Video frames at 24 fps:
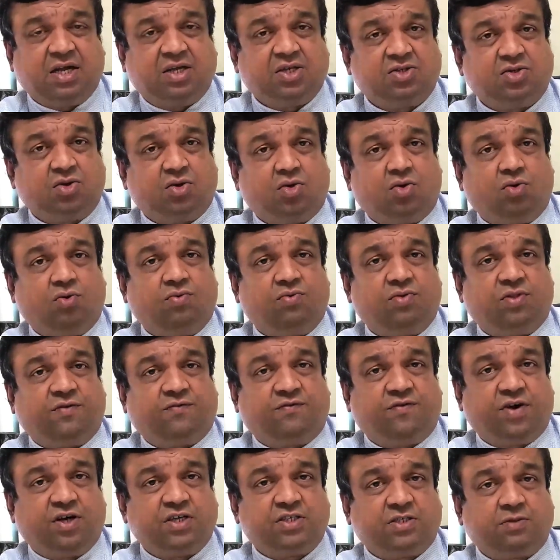So the
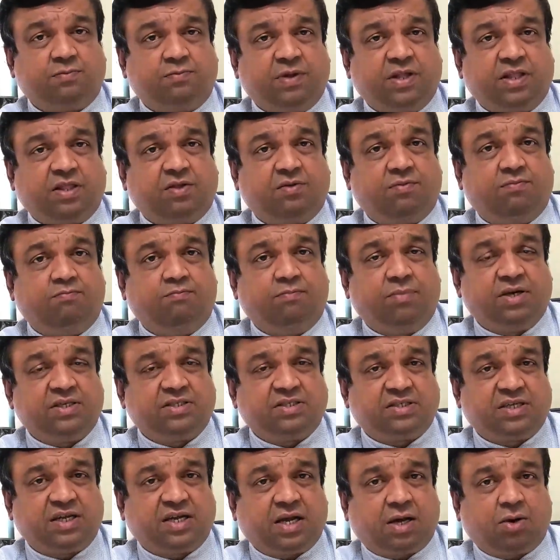first myth
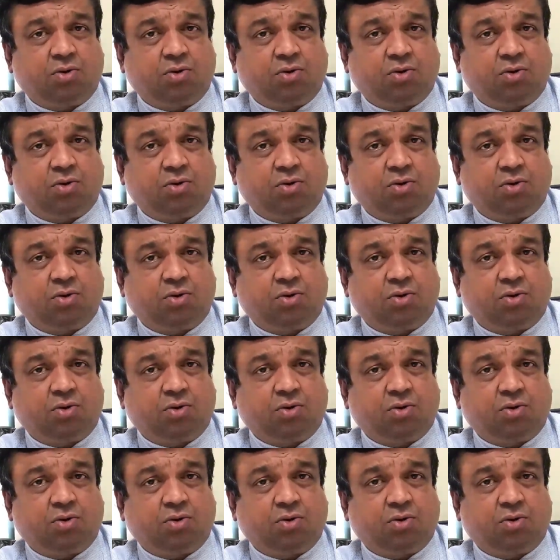busted